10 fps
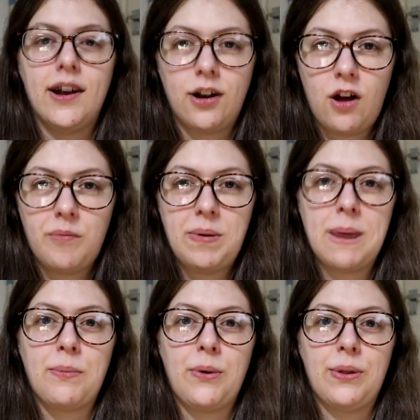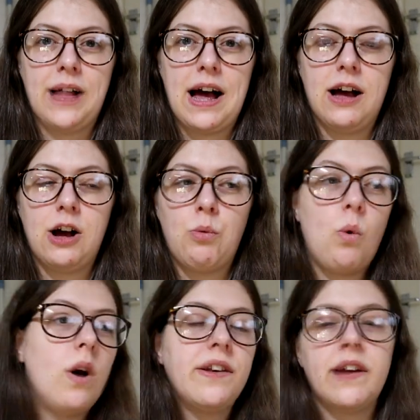and a lot of people that are
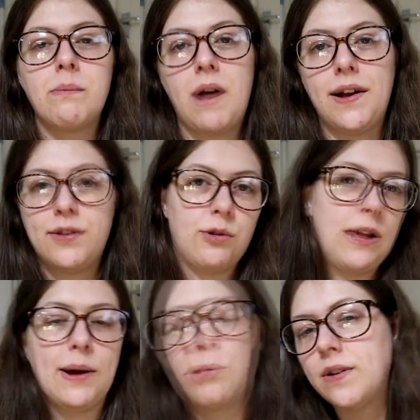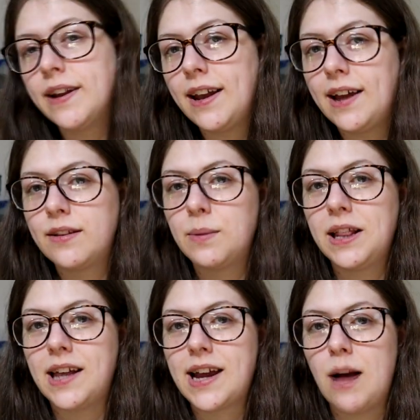wanting mice or like wanting like something
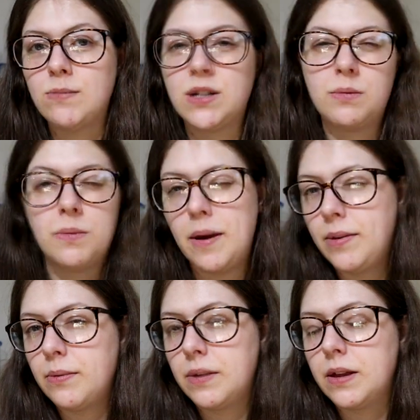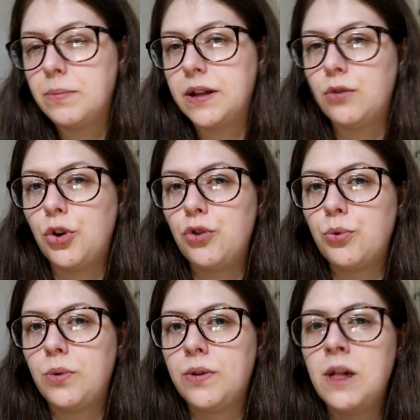like hamster, but maybe something a bit
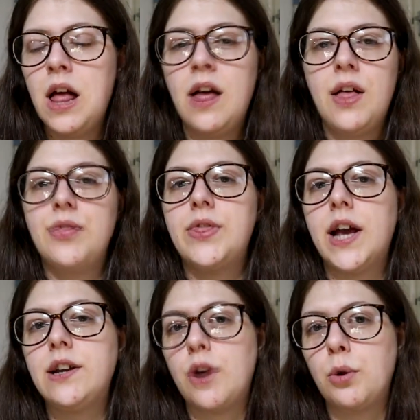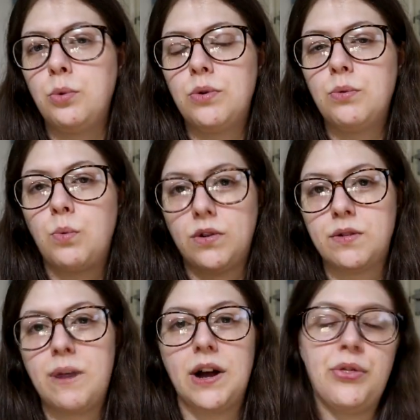unusual they don't want
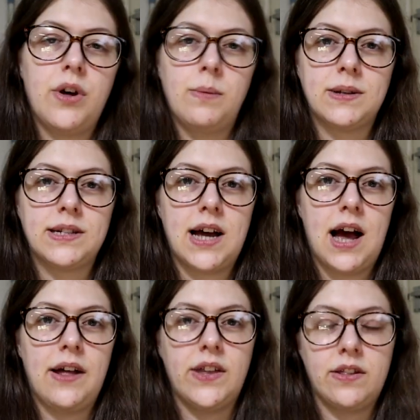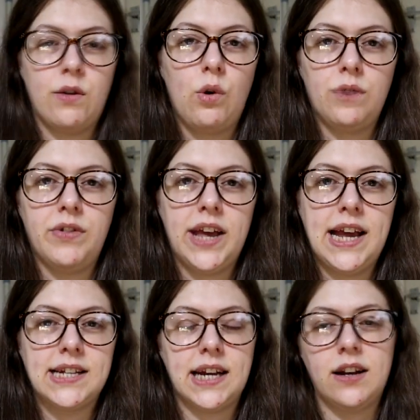to buy a thermostat and then all of the
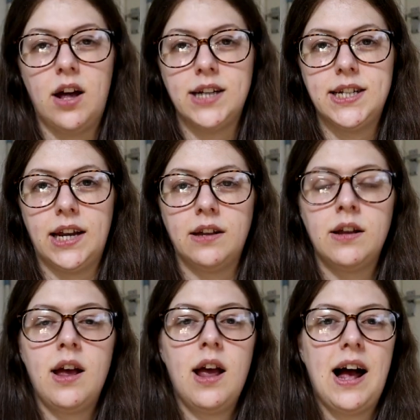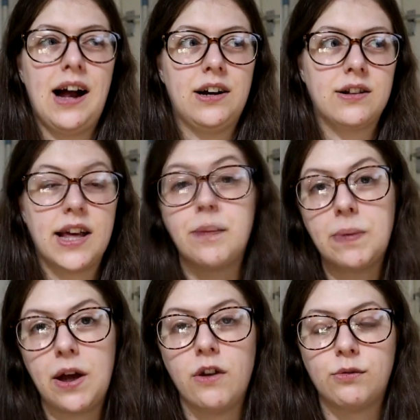heating and lighting and they can
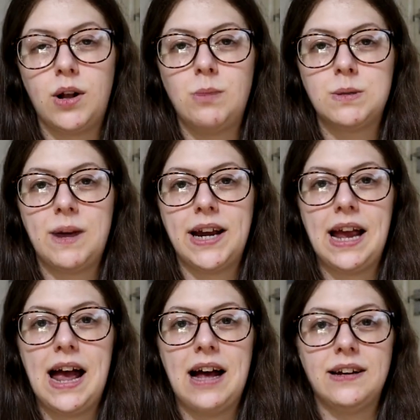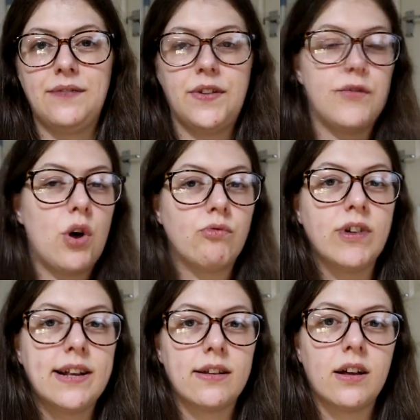be overwhelmed by it and if you've not
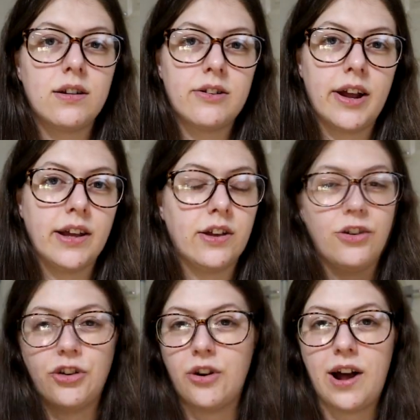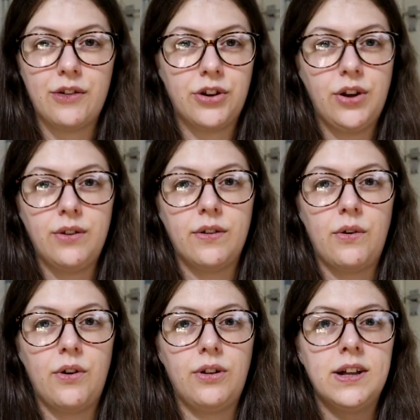researched it and you don't know how to use it
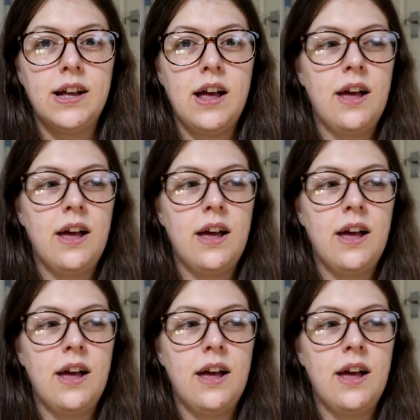all